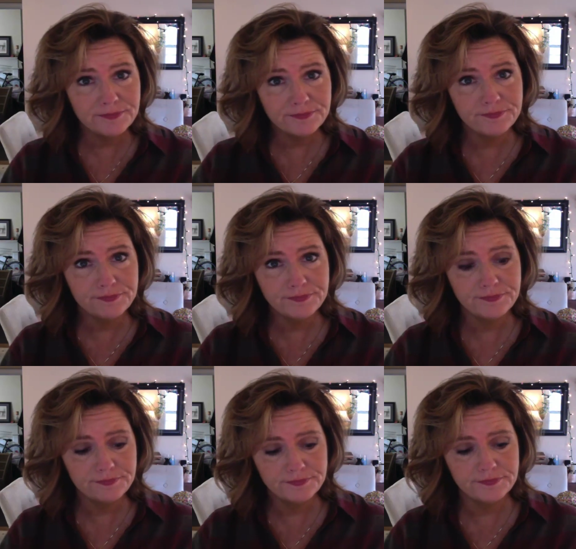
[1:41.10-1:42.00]

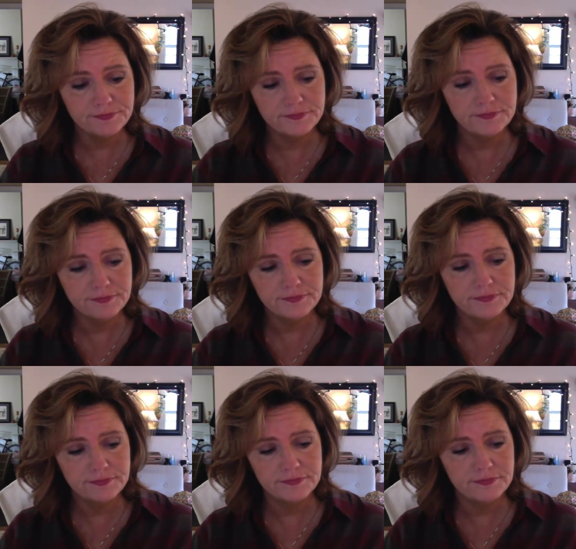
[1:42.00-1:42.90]

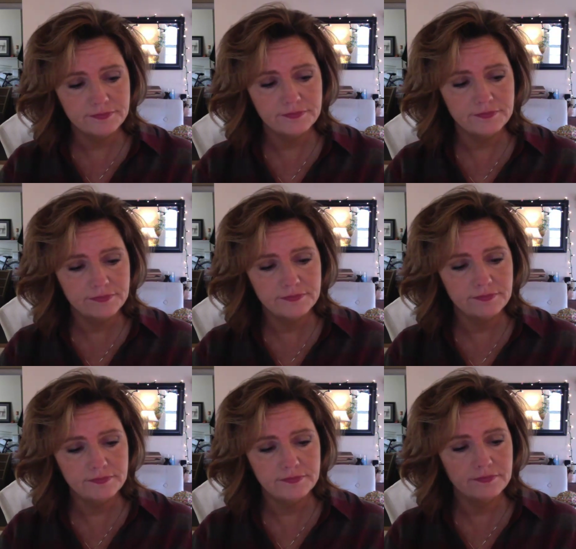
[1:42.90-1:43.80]

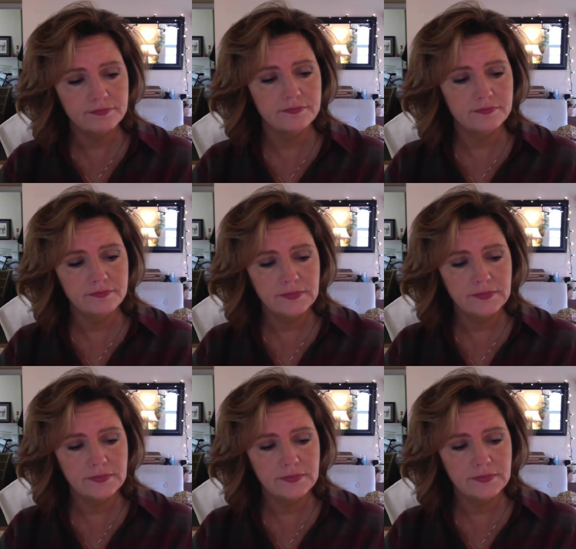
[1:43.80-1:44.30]
No one is speaking in this clip.